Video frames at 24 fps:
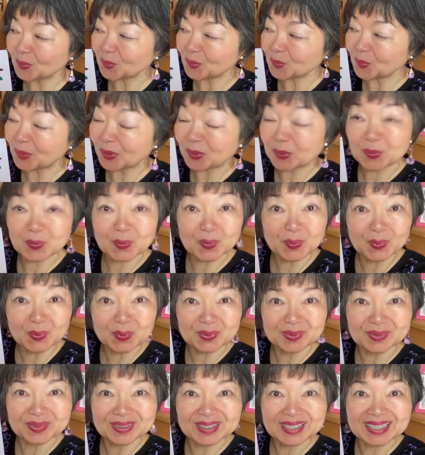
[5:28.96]
with u.
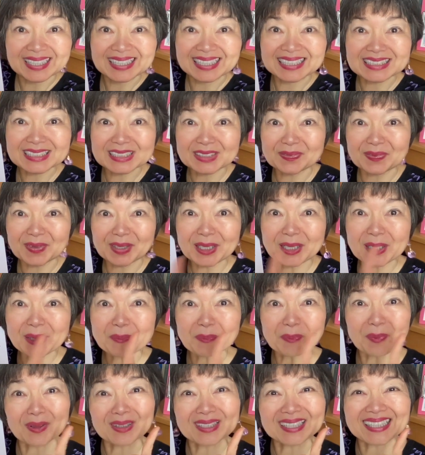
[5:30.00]
This is very
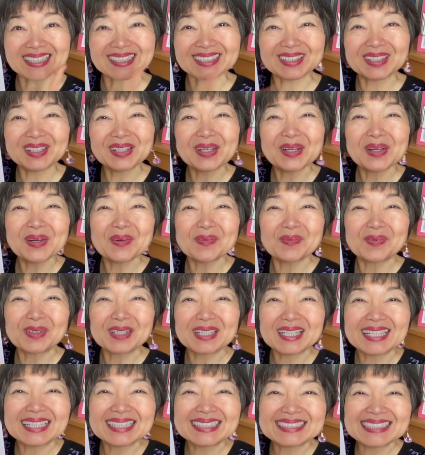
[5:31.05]
important for
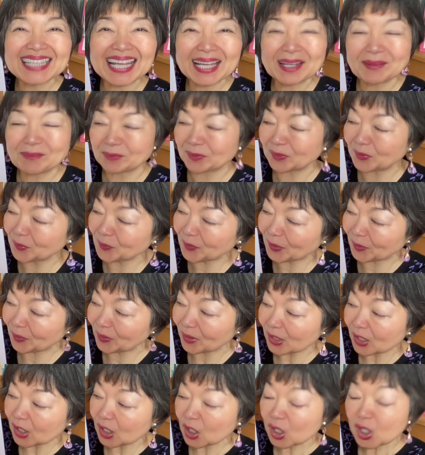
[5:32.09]
your exam. Well,
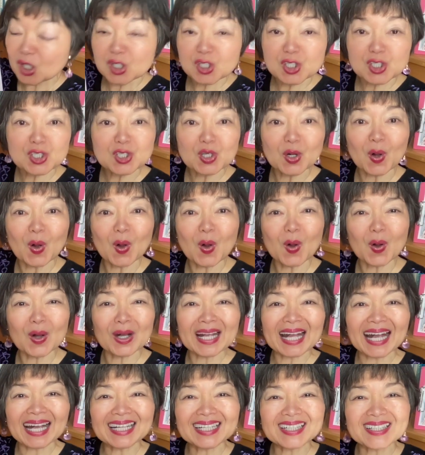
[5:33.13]

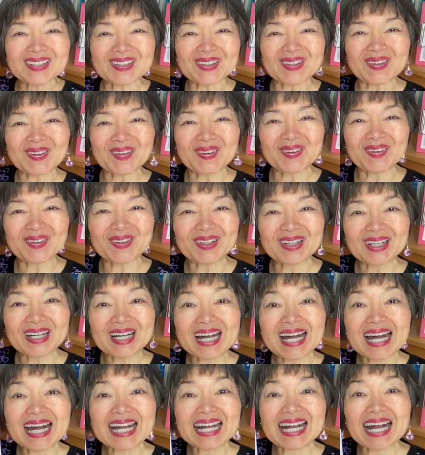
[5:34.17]
shogakko.
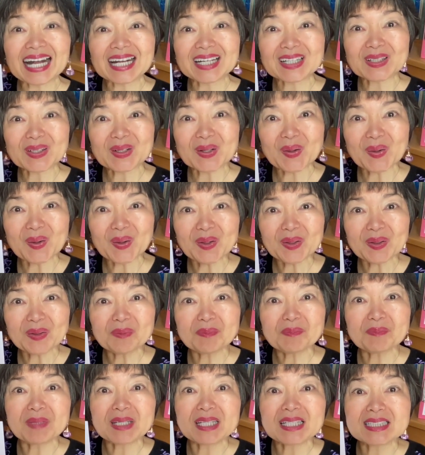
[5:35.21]
Gakko
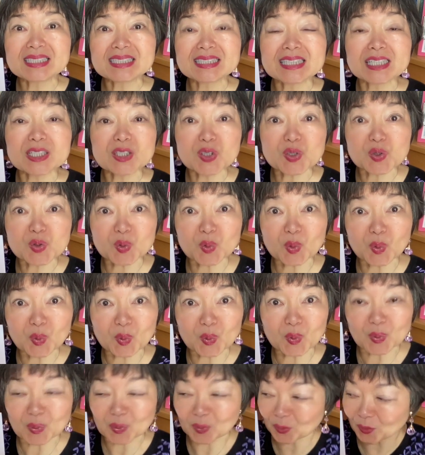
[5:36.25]
means the
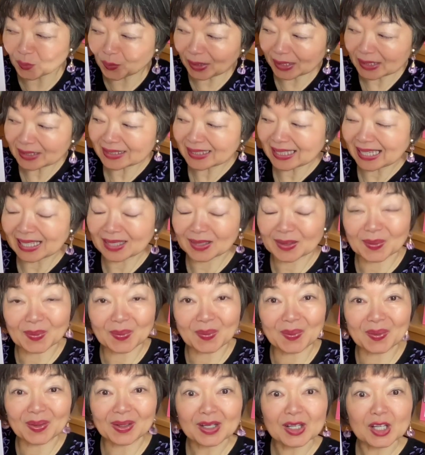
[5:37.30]
school, right?
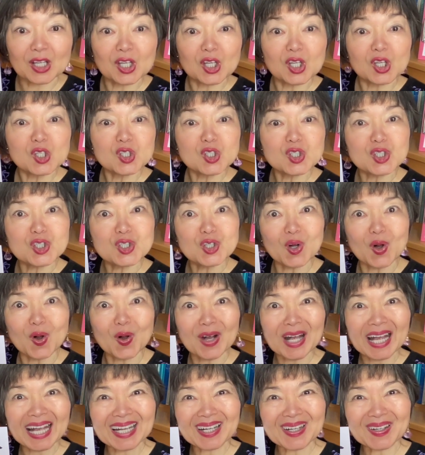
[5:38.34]
Gakko.
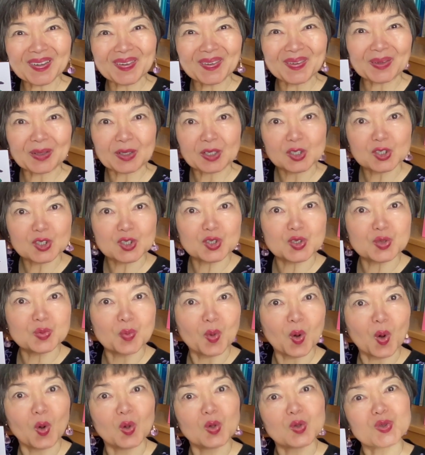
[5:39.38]
Shogakko,
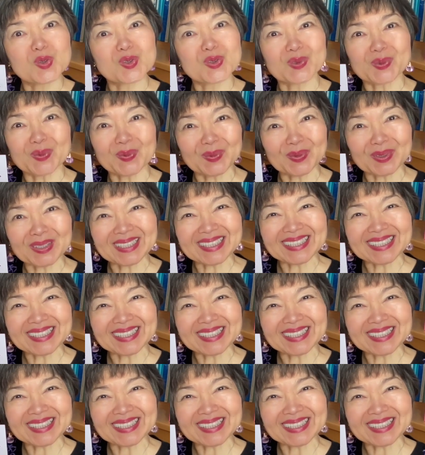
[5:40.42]
small school.